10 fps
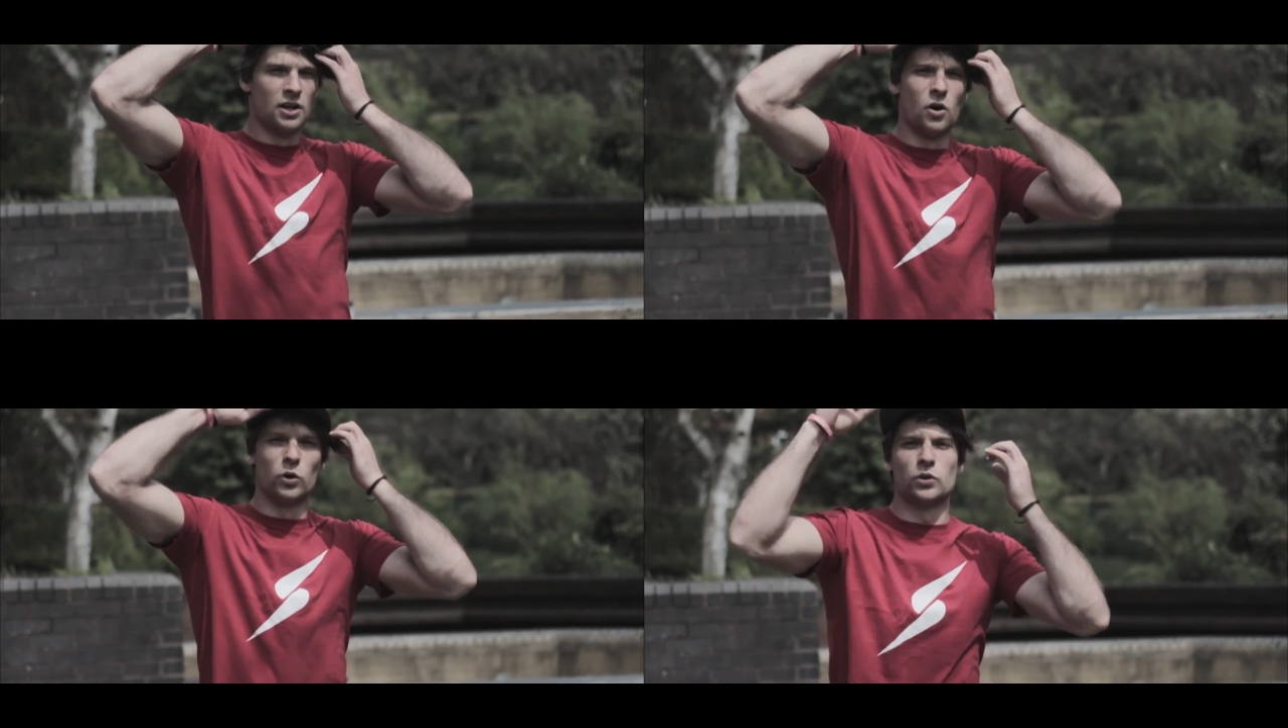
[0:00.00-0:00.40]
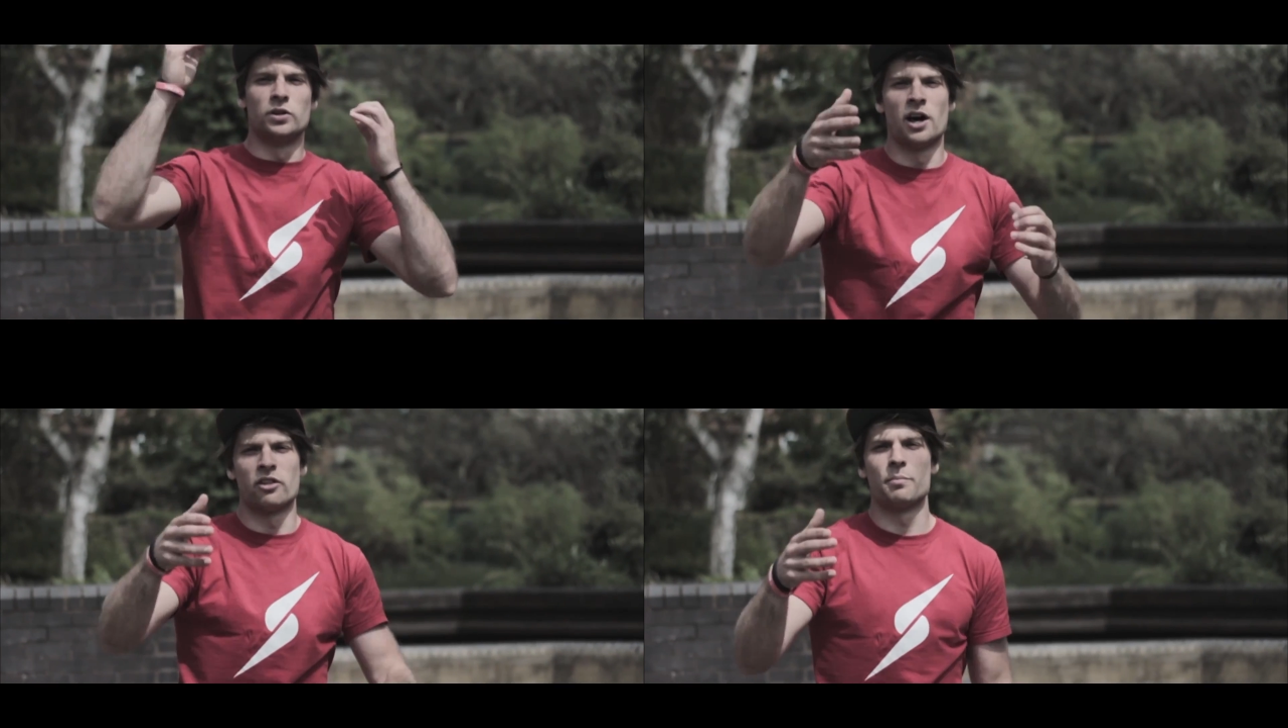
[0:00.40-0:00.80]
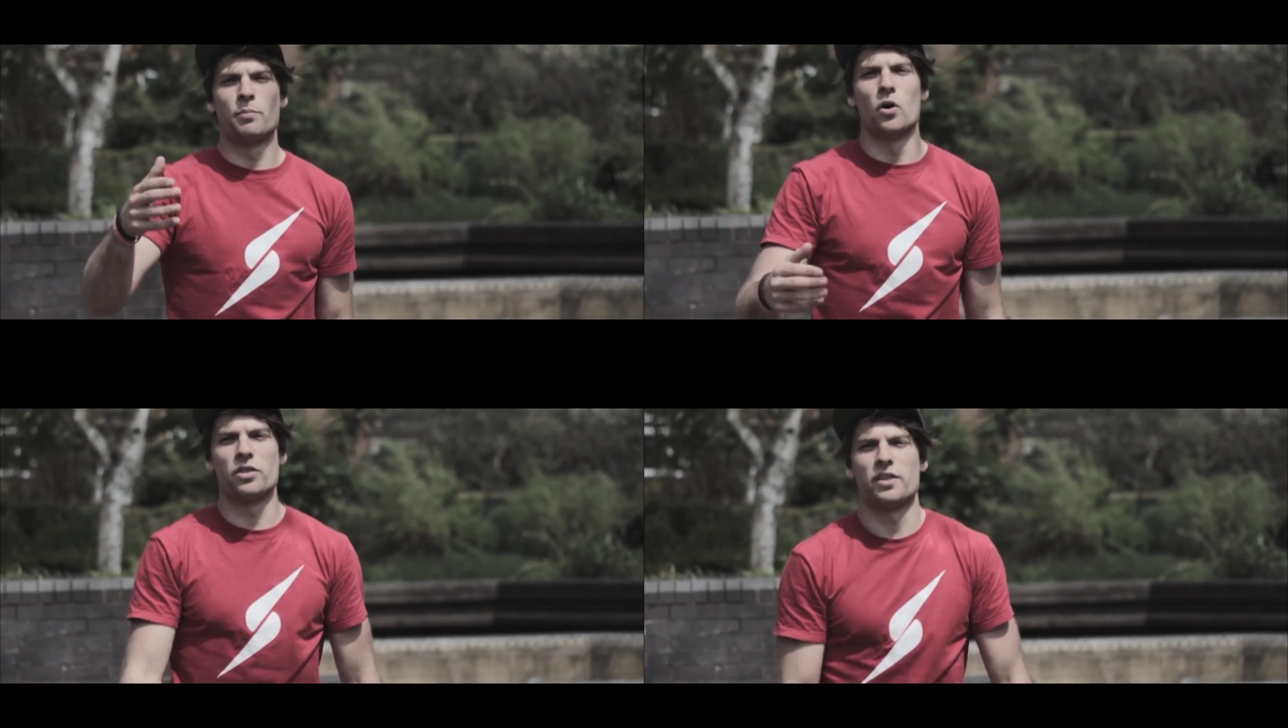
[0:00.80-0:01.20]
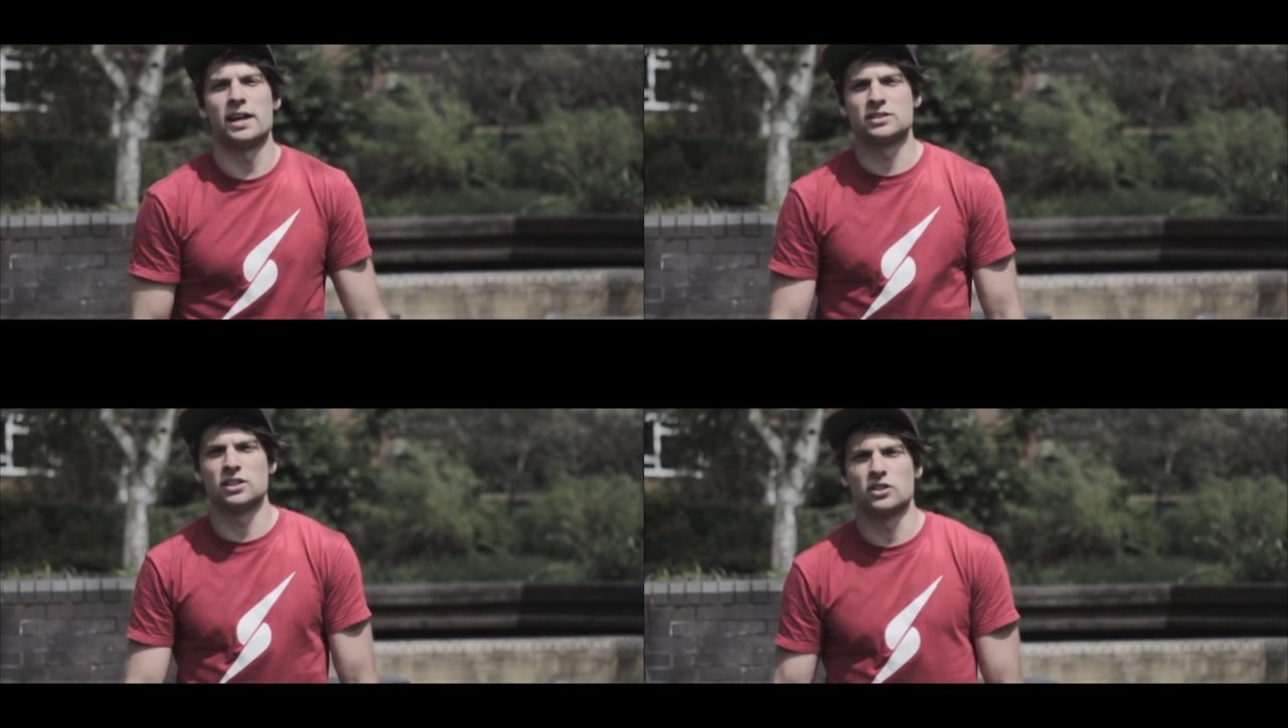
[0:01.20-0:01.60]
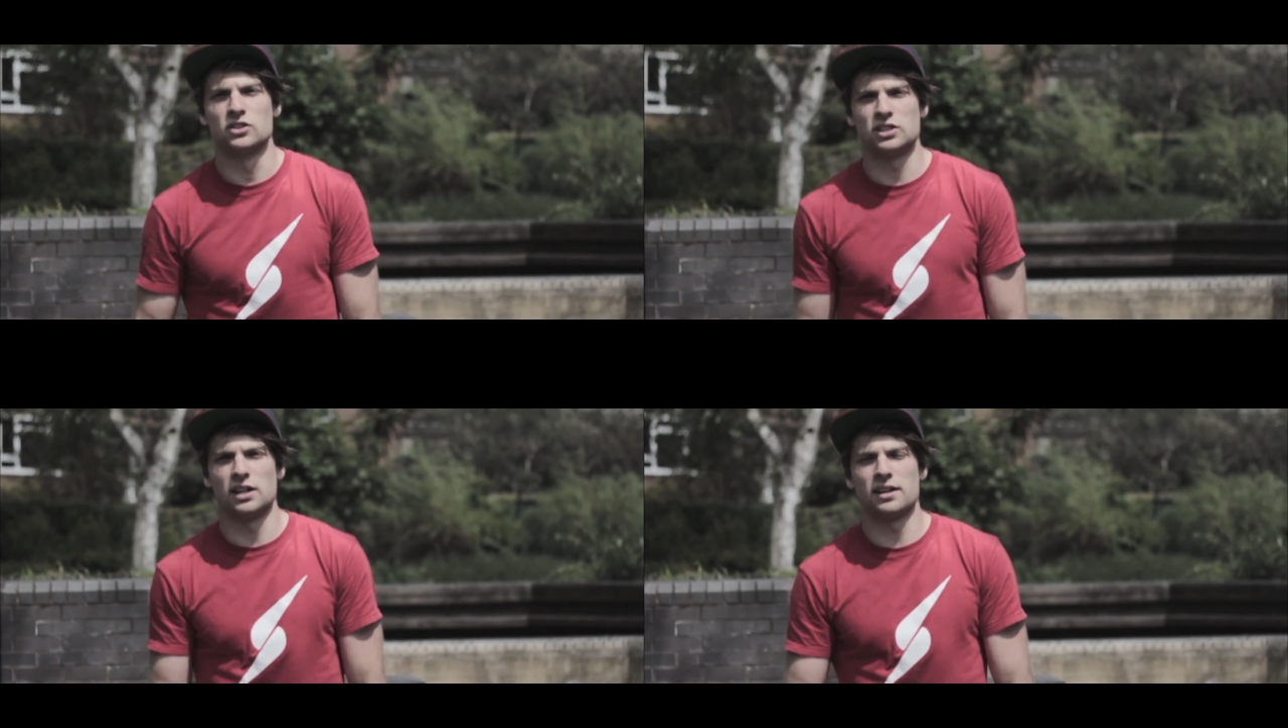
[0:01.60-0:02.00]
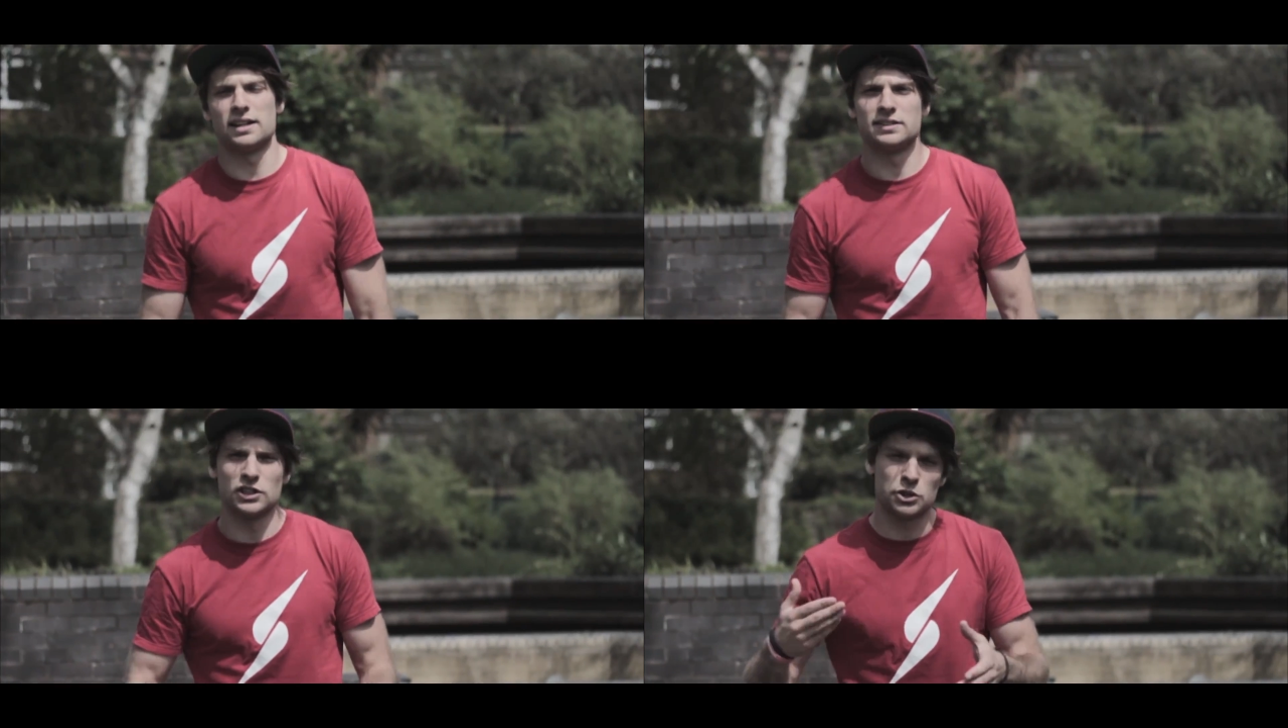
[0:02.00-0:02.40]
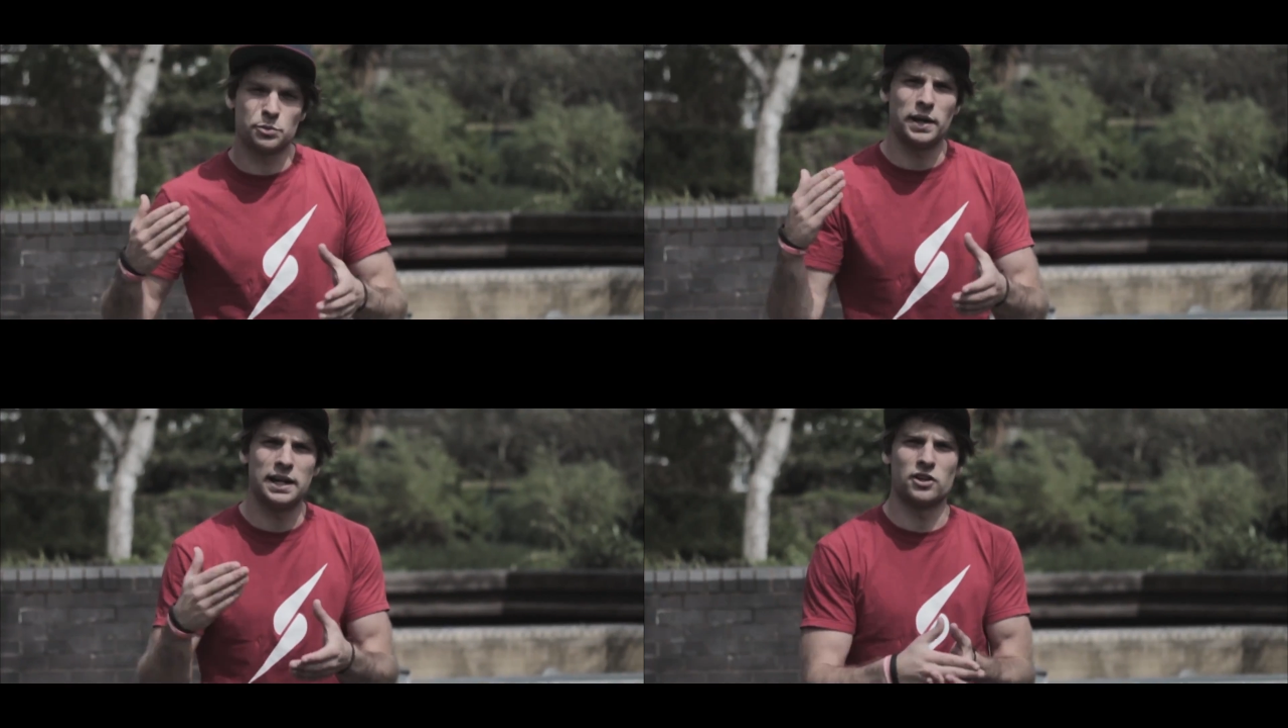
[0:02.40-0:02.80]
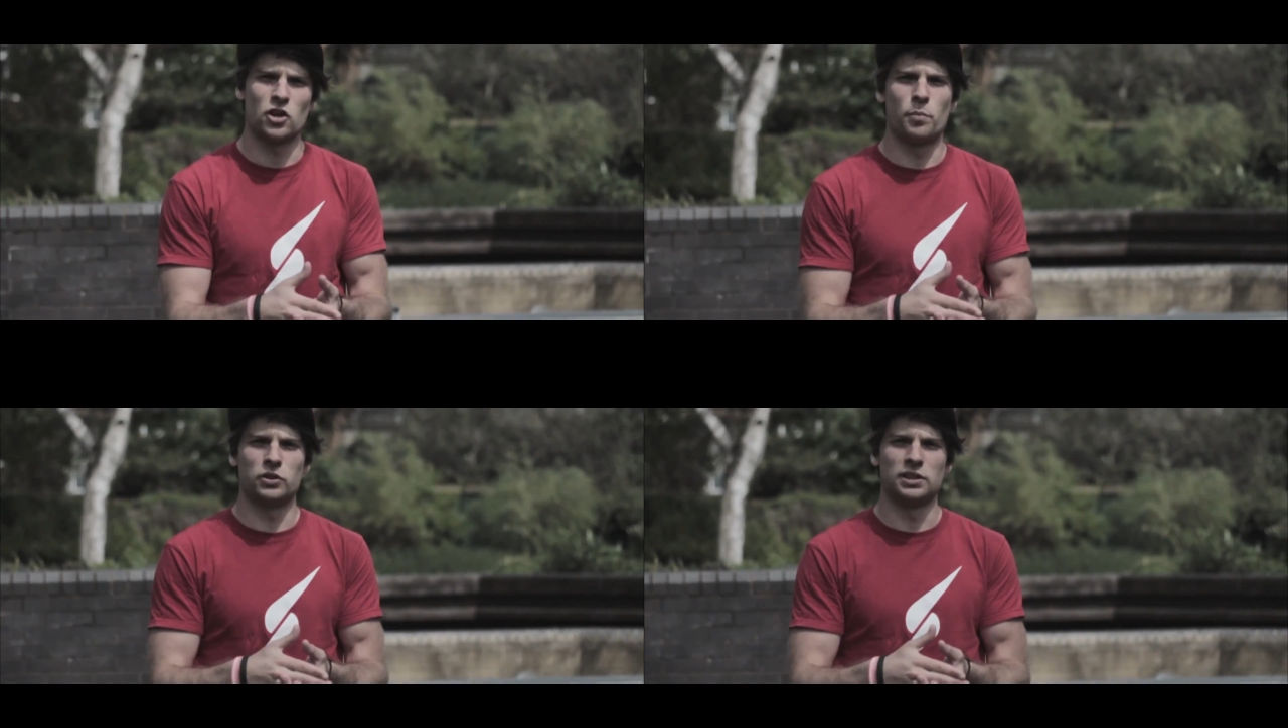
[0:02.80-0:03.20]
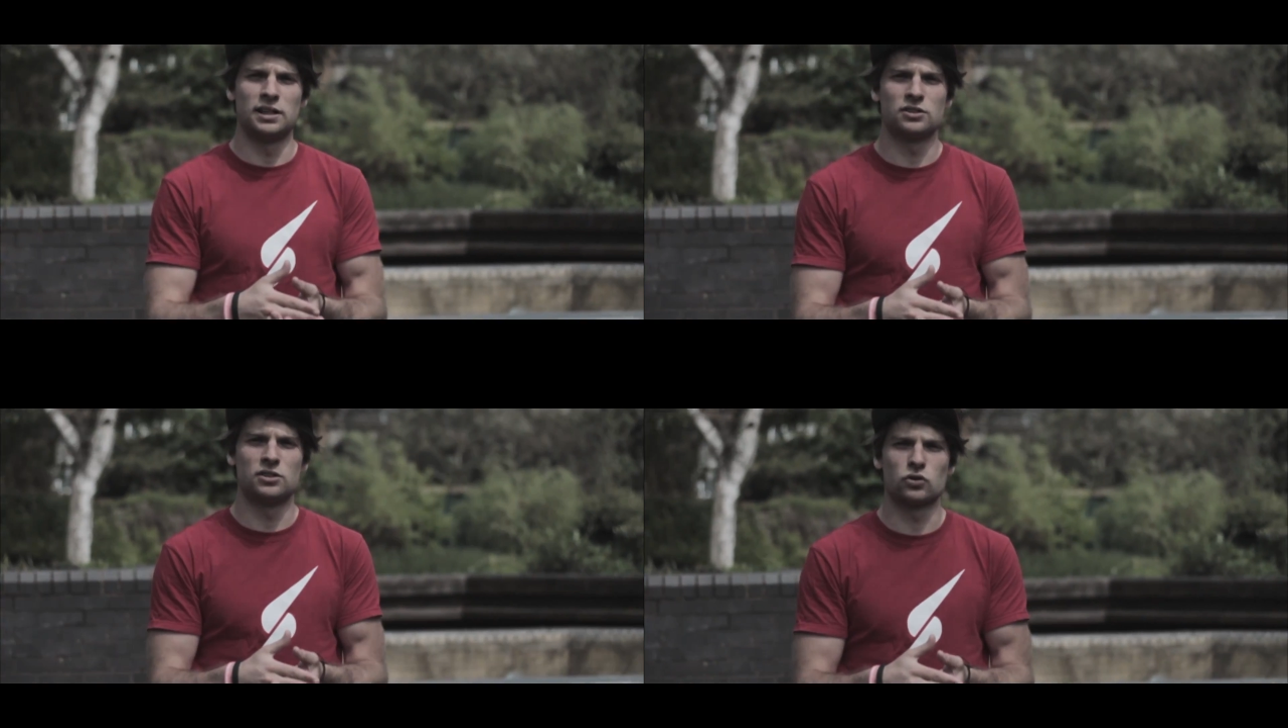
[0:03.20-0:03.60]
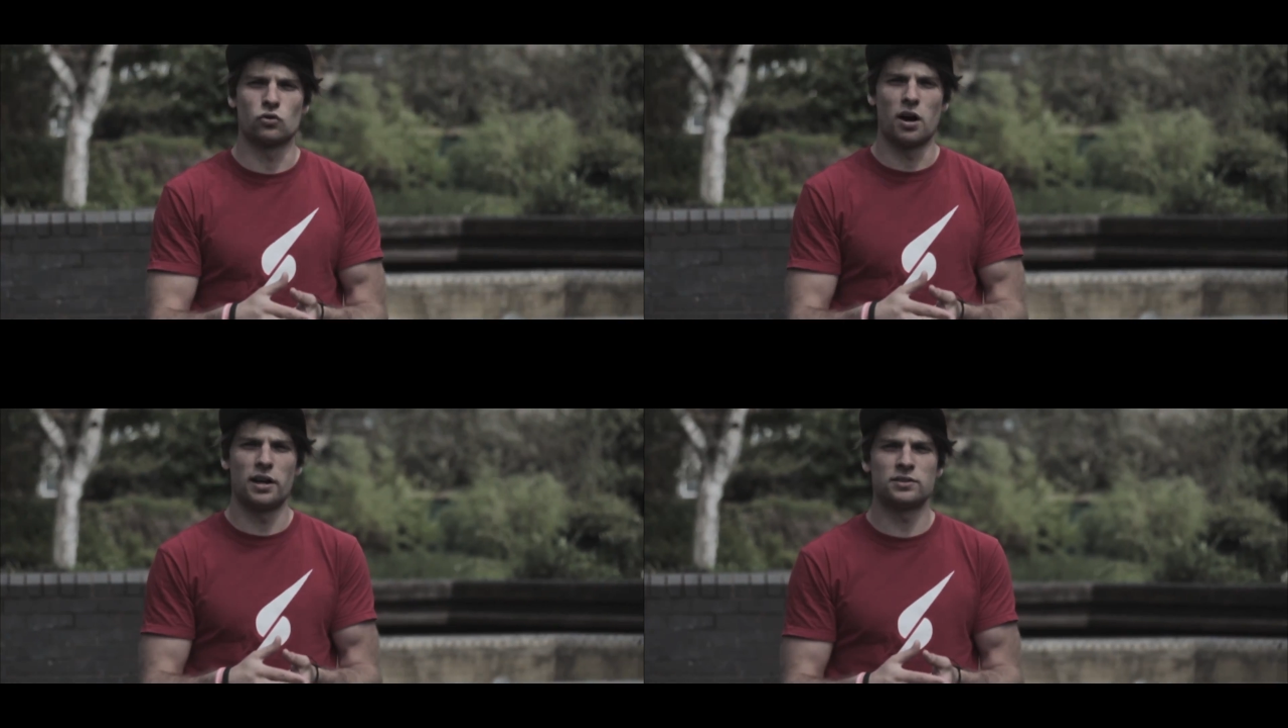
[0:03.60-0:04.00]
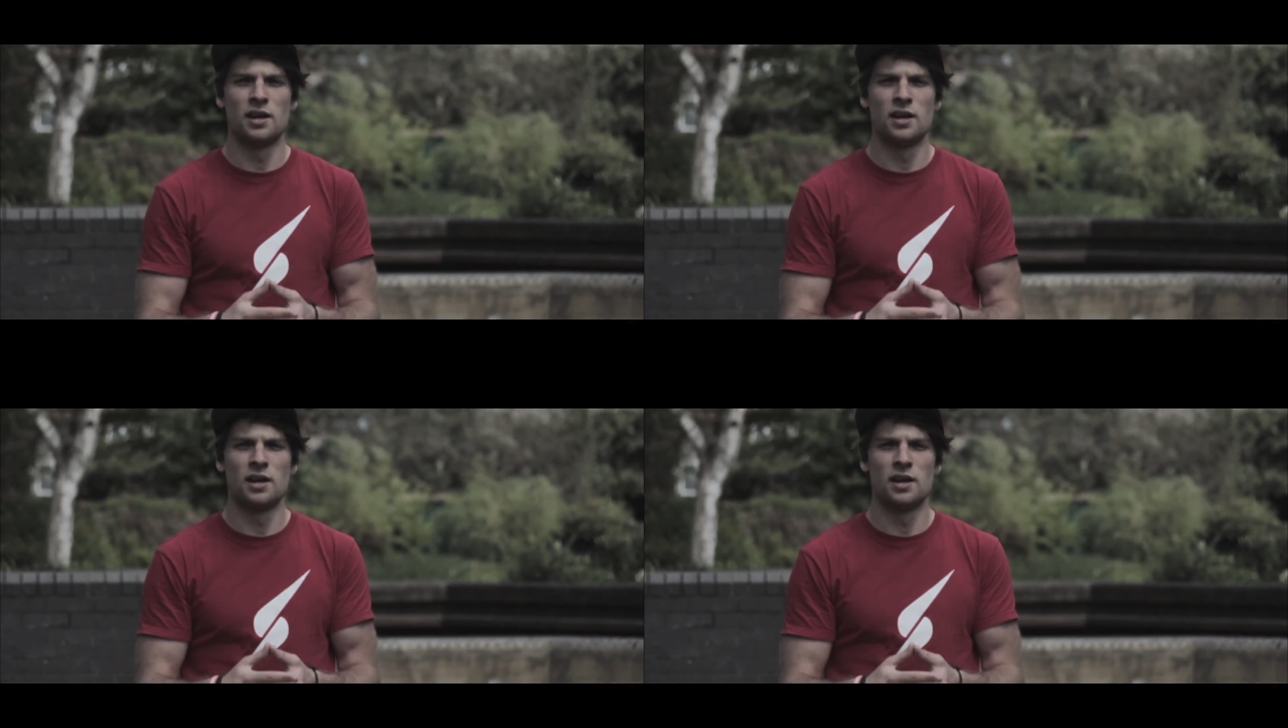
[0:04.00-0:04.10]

Also, another important thing to consider is the speed that you're putting into the strides,